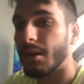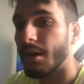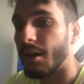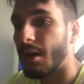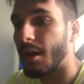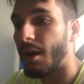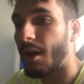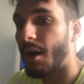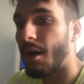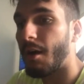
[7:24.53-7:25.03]

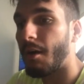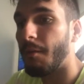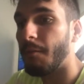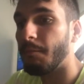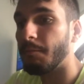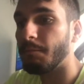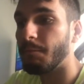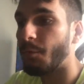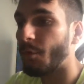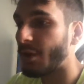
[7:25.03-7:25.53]

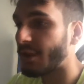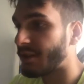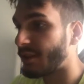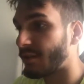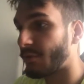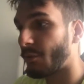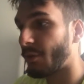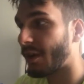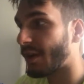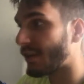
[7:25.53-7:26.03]
Um, we're, gonna
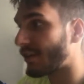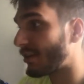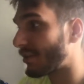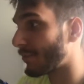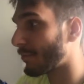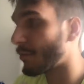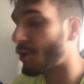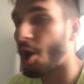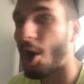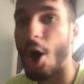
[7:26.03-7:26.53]
see, we're gonna see
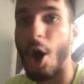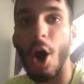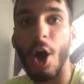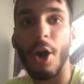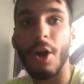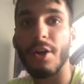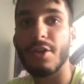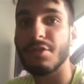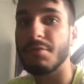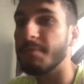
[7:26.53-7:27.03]
some
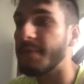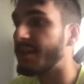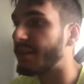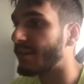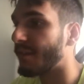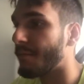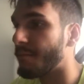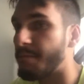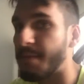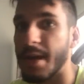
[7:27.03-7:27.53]
cars, meet
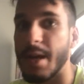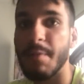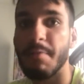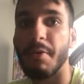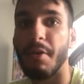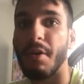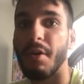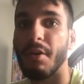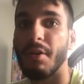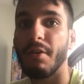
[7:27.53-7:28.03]
some
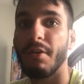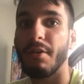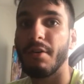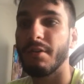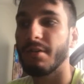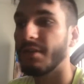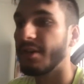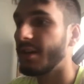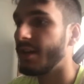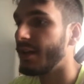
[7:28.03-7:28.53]

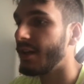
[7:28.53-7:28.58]
people,